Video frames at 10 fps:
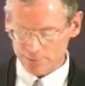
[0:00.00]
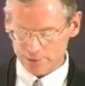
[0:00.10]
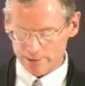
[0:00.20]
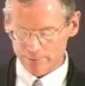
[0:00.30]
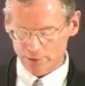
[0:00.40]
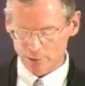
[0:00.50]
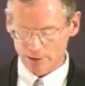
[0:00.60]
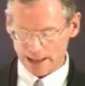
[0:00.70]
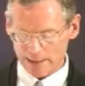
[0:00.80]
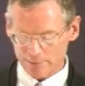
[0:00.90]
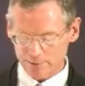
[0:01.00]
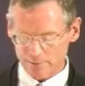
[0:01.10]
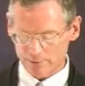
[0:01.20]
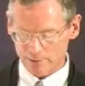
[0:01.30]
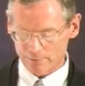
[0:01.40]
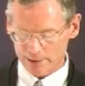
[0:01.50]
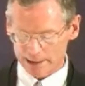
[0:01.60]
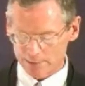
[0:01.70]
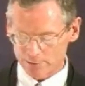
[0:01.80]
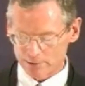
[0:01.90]
the share of total assets of all
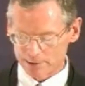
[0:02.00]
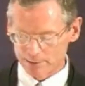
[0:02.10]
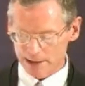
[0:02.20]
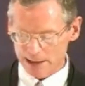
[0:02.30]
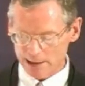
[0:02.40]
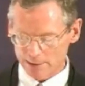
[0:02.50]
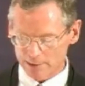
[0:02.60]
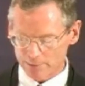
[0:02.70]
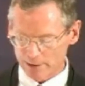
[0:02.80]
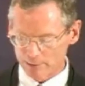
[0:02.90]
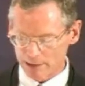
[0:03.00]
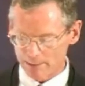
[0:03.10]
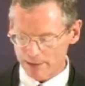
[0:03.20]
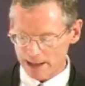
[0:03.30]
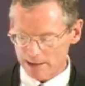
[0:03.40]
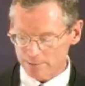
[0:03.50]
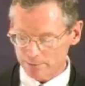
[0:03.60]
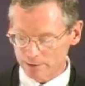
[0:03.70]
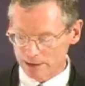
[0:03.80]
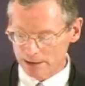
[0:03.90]
financial intermediaries held by banks